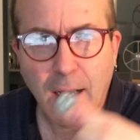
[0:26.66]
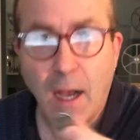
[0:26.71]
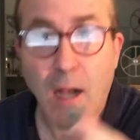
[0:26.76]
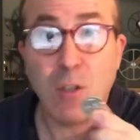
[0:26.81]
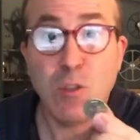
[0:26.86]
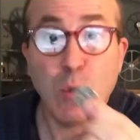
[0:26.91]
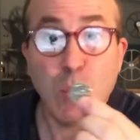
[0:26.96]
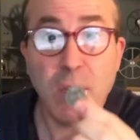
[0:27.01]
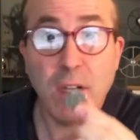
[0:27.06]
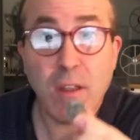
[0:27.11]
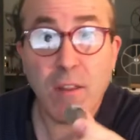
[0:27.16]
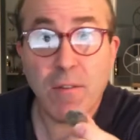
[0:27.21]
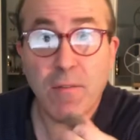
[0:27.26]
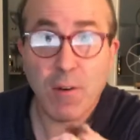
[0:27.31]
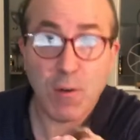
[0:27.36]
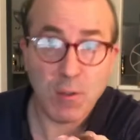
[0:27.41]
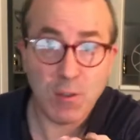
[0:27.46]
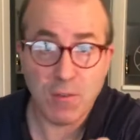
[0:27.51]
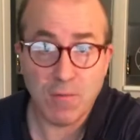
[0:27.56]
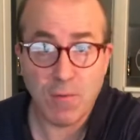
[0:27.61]
I'll do another
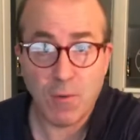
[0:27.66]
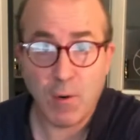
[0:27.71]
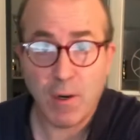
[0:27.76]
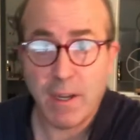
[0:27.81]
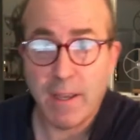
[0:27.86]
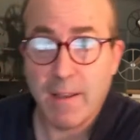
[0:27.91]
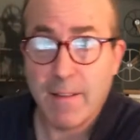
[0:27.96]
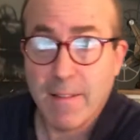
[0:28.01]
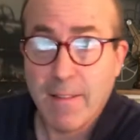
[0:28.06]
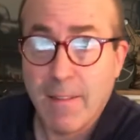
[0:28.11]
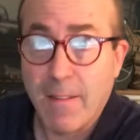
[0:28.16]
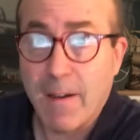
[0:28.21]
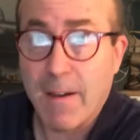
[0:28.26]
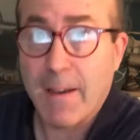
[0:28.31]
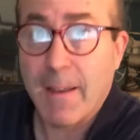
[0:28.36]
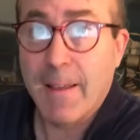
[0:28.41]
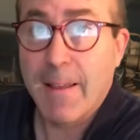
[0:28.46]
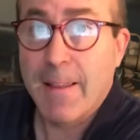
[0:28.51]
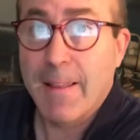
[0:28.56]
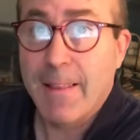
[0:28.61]
version for you.
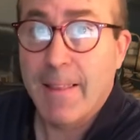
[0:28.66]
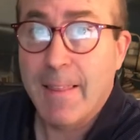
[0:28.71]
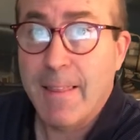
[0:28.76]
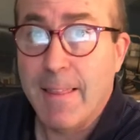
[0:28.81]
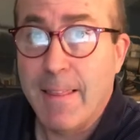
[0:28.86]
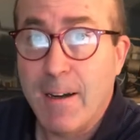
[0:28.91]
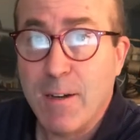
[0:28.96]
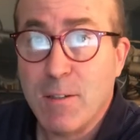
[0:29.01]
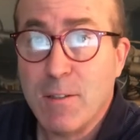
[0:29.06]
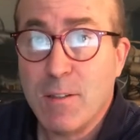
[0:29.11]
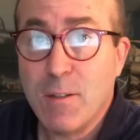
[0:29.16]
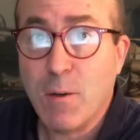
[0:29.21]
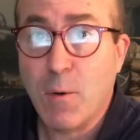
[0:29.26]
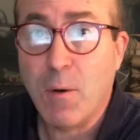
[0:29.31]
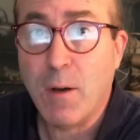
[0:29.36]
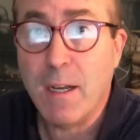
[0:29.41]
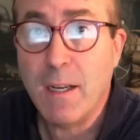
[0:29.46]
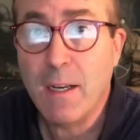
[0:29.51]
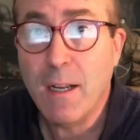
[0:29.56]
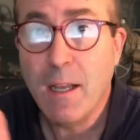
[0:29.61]
Look, there's the
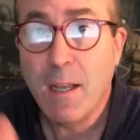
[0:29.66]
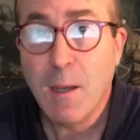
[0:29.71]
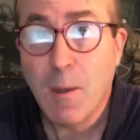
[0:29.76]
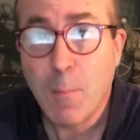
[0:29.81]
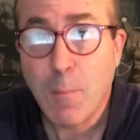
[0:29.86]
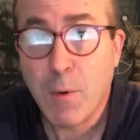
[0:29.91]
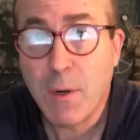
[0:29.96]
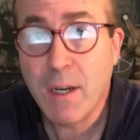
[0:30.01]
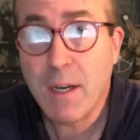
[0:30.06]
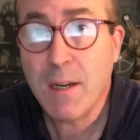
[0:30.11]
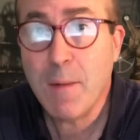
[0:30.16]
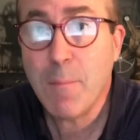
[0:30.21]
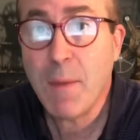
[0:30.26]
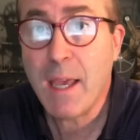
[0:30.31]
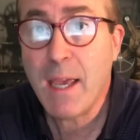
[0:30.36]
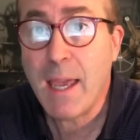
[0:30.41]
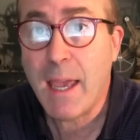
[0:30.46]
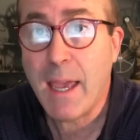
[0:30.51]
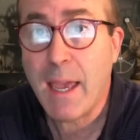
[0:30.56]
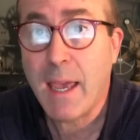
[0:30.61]
coin. Put it in
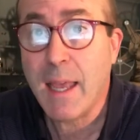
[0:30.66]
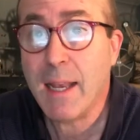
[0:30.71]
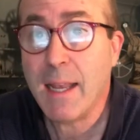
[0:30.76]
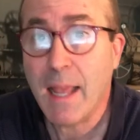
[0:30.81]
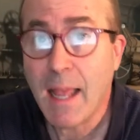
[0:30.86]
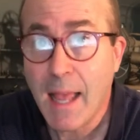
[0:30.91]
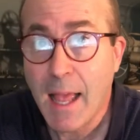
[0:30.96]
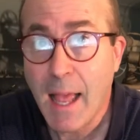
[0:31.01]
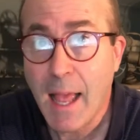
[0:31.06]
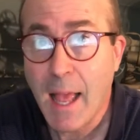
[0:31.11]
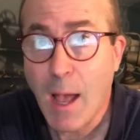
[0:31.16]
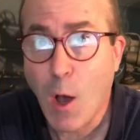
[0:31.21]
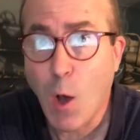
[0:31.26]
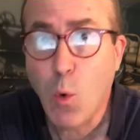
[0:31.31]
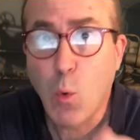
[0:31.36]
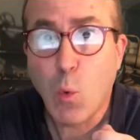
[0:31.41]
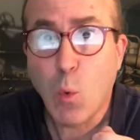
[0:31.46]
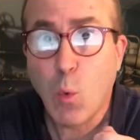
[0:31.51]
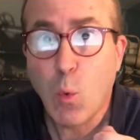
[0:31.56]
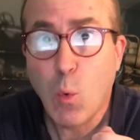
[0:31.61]
my hand.
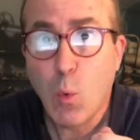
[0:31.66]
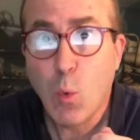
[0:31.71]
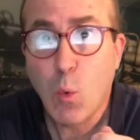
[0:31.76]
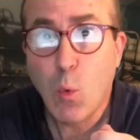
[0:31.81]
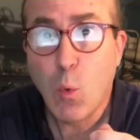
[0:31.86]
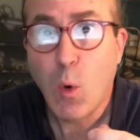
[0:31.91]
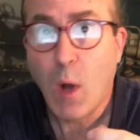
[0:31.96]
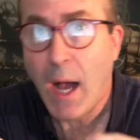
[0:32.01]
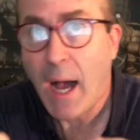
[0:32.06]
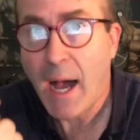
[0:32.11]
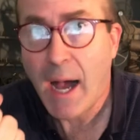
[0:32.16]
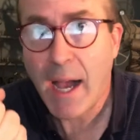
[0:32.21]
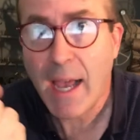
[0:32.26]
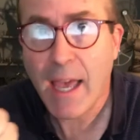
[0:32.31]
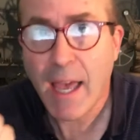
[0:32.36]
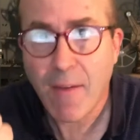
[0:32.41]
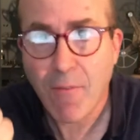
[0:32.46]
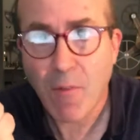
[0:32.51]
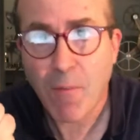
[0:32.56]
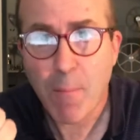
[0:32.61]
Oh, I
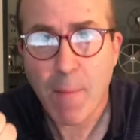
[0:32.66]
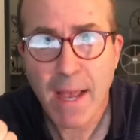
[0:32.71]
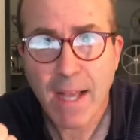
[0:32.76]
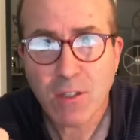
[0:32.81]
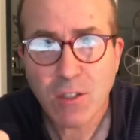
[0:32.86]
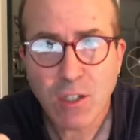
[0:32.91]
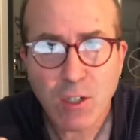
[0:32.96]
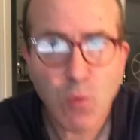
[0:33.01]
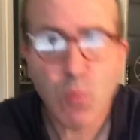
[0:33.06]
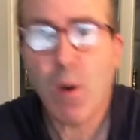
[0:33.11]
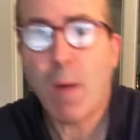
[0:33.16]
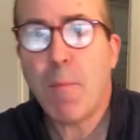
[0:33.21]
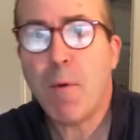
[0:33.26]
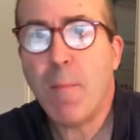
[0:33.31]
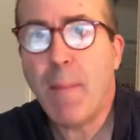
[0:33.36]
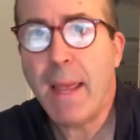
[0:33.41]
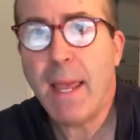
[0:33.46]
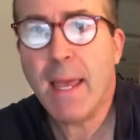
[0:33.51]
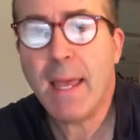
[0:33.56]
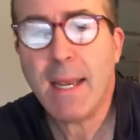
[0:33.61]
have a magic rubber
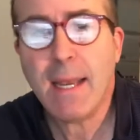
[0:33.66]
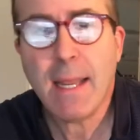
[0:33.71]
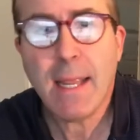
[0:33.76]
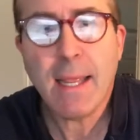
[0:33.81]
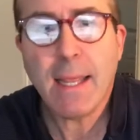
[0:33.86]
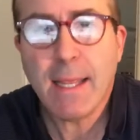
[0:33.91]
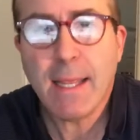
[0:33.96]
band